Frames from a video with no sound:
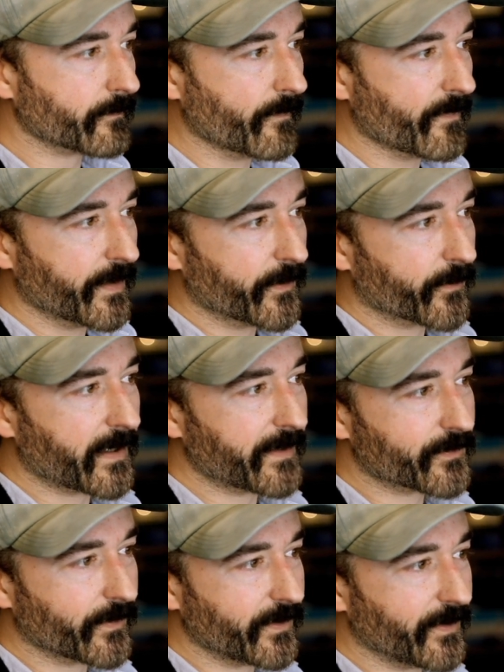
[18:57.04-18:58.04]
Right, so
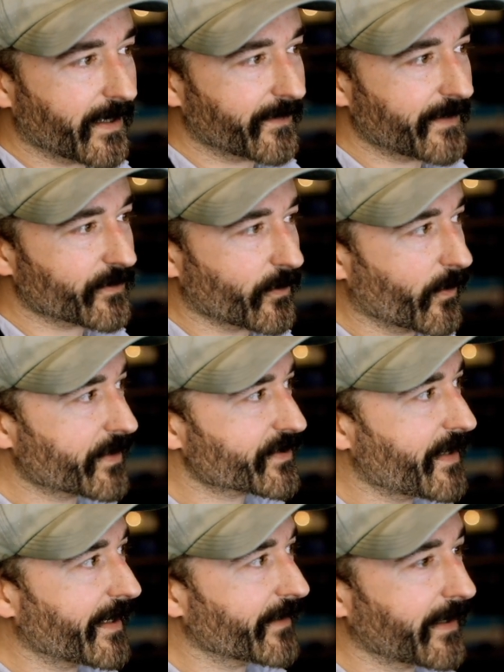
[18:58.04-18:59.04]
you got this orange
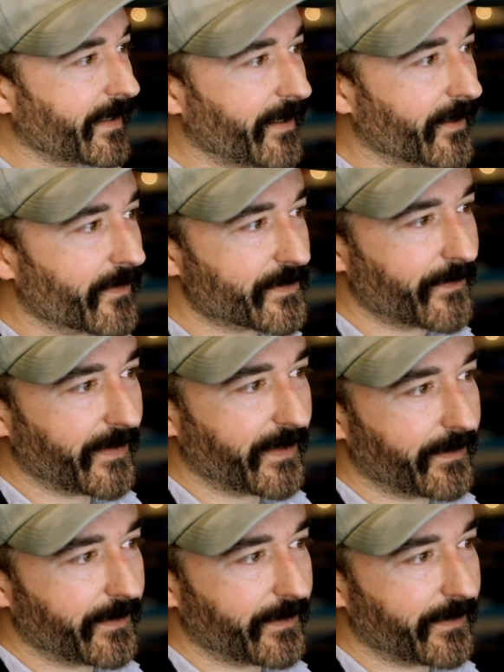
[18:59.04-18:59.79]
line right here that's fitted.